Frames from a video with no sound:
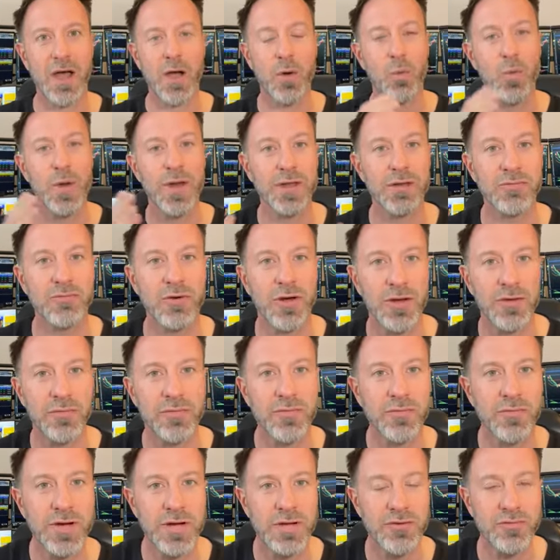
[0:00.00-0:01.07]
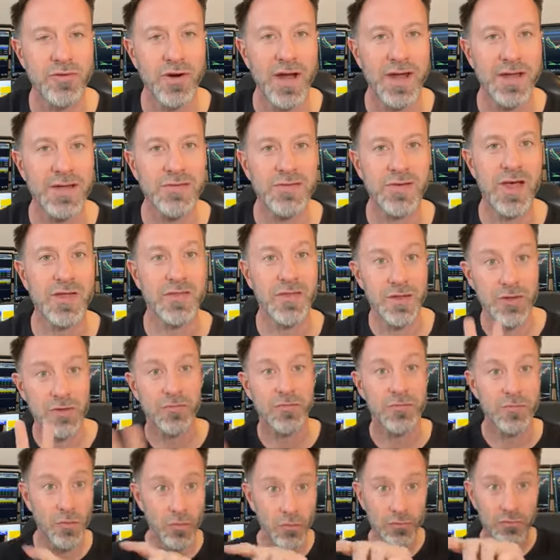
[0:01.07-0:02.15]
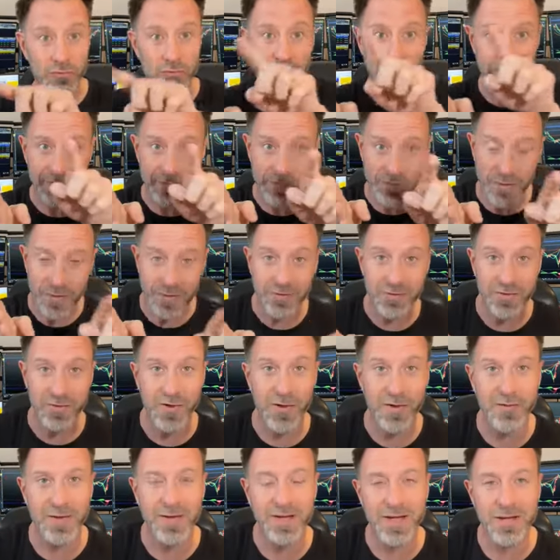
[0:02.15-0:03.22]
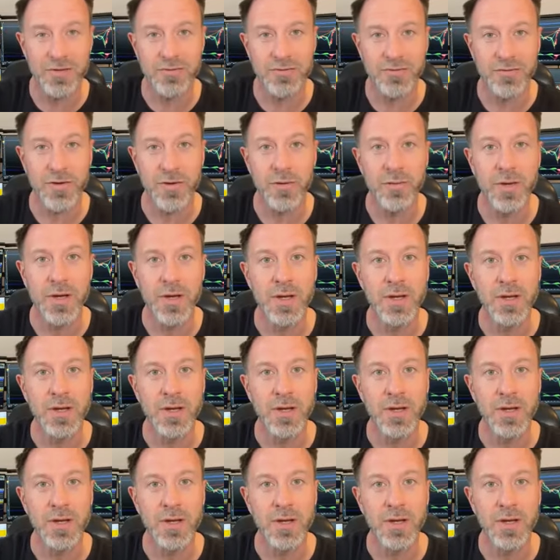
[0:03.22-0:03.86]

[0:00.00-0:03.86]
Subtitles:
a winning run of three trades and then your fourth trade starts to go against you,